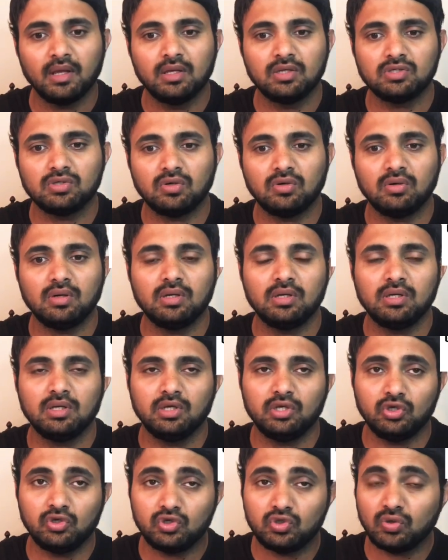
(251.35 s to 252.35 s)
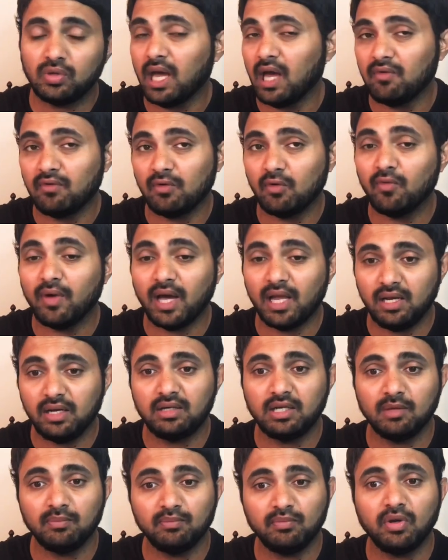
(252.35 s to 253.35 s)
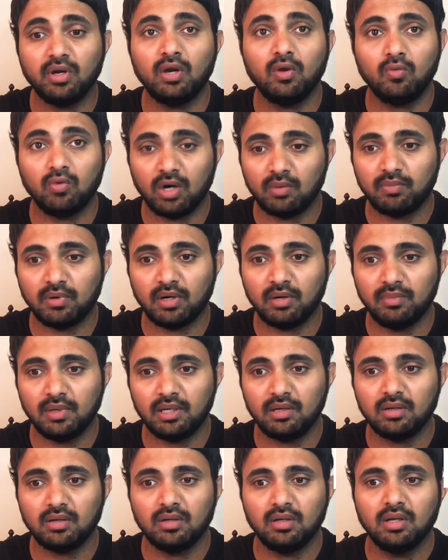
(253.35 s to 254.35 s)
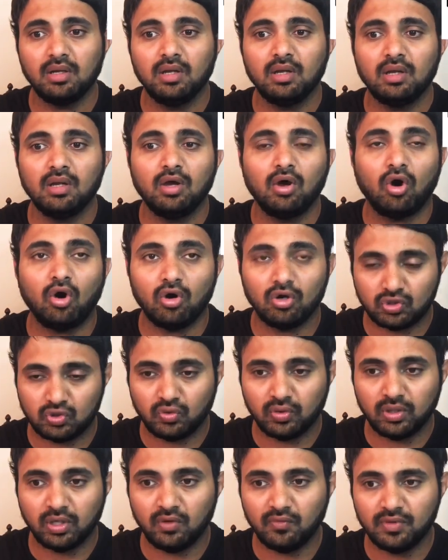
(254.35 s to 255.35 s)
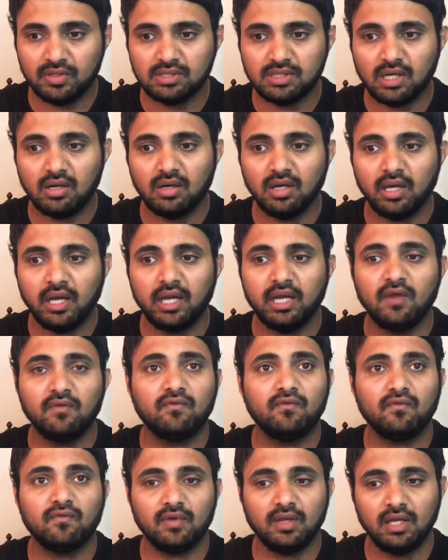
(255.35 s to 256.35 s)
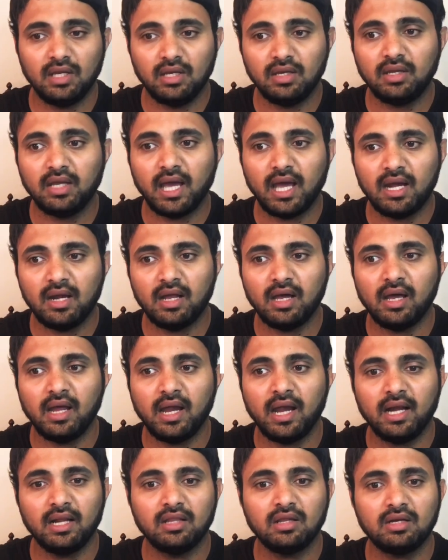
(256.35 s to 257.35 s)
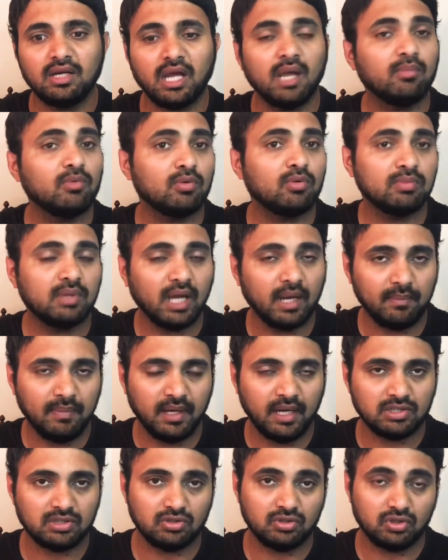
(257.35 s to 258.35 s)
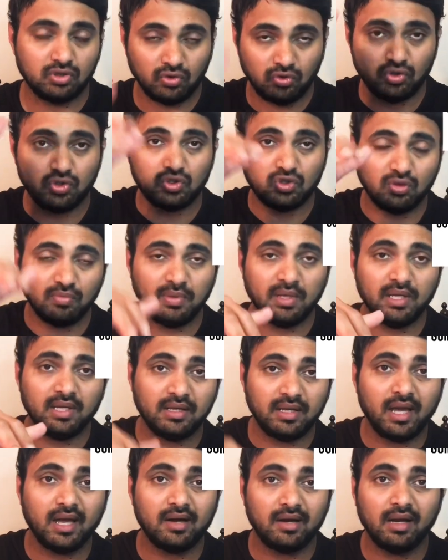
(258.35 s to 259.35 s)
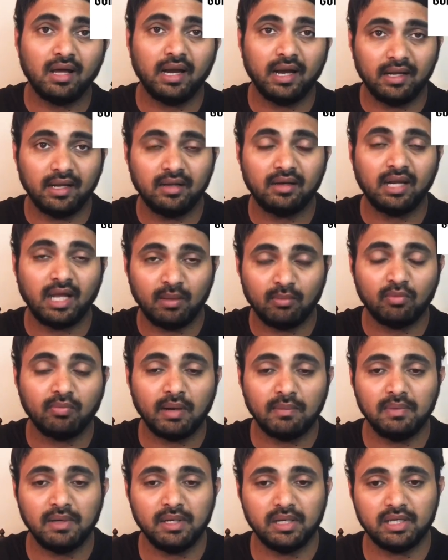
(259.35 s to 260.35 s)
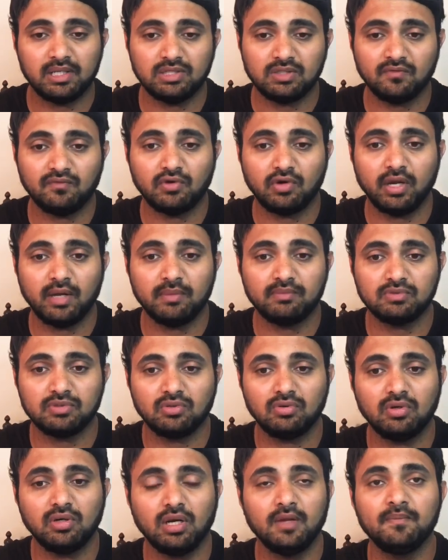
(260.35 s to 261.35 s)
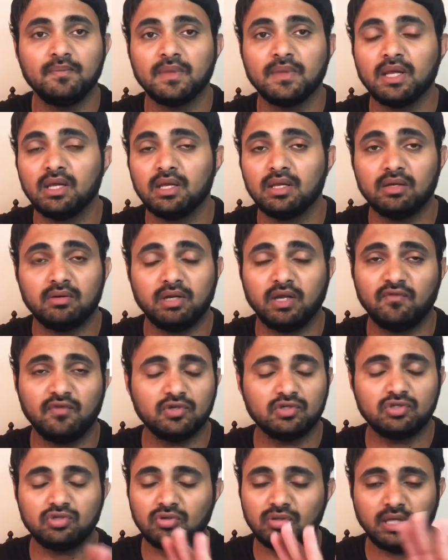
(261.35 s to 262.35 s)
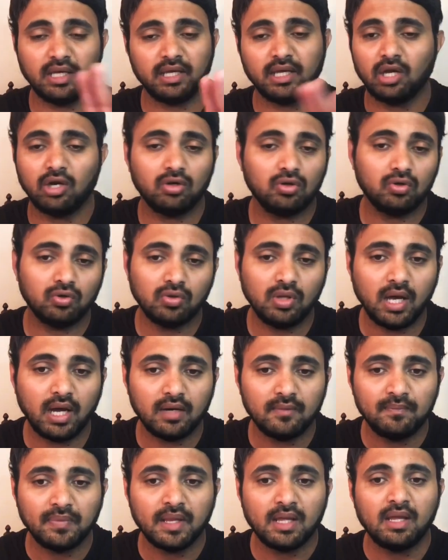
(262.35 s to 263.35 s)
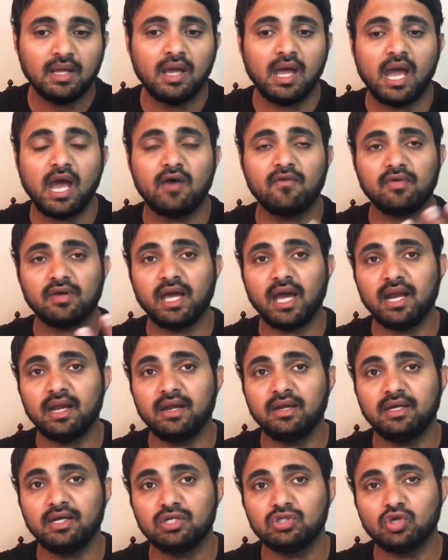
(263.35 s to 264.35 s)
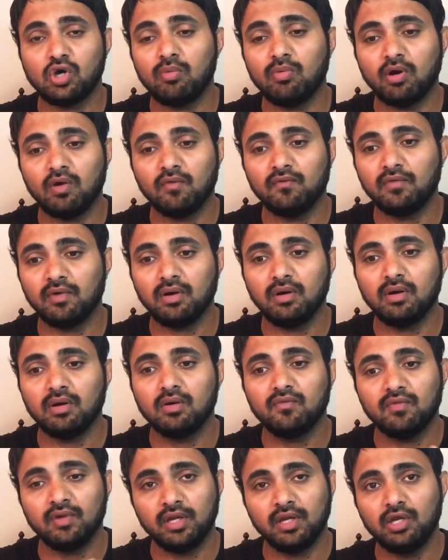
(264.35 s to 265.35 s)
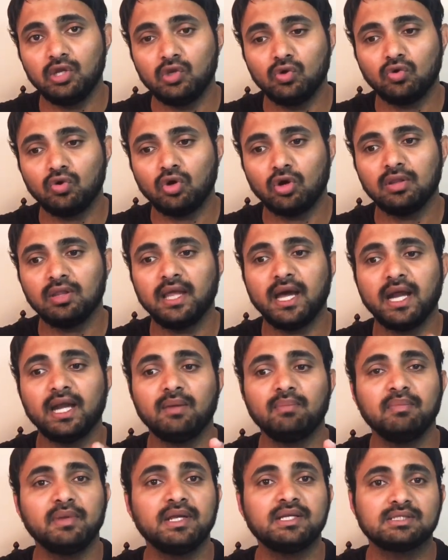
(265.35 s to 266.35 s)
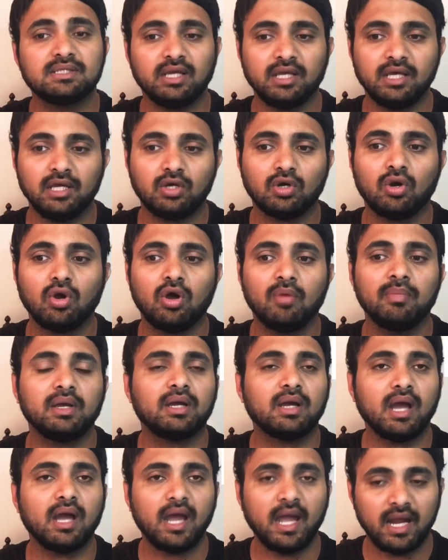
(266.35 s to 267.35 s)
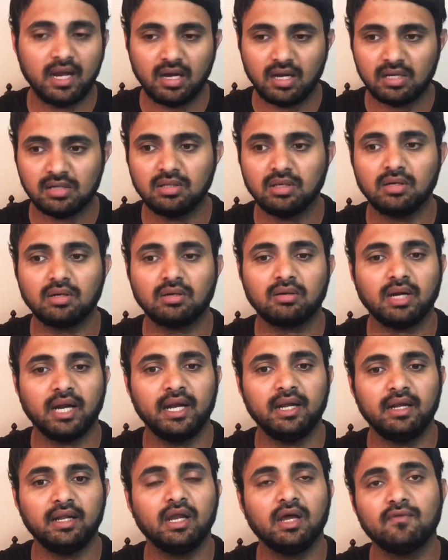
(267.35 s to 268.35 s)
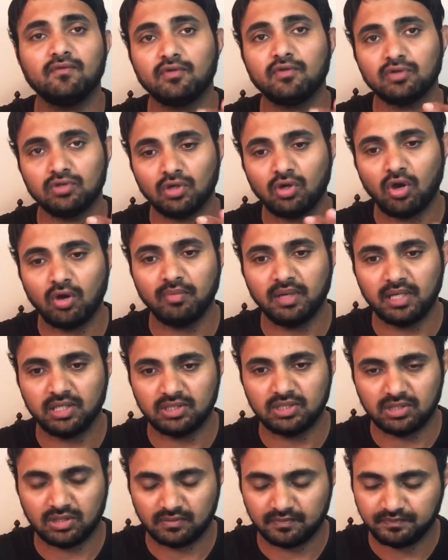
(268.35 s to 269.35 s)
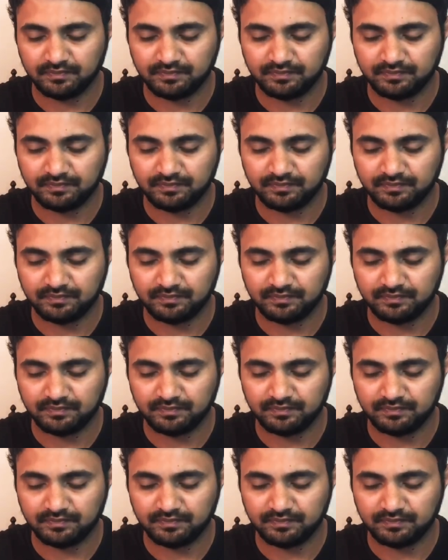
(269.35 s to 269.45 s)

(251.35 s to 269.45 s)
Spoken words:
So you should have a valid temporary work permit or student visa, and if in Canada at the time of the application. So you should be in Canada at the time of application for absolutely. Refugee, they cannot do that. Have a guaranteed job offer in Yukon that meets the economic and other criteria for the nomination.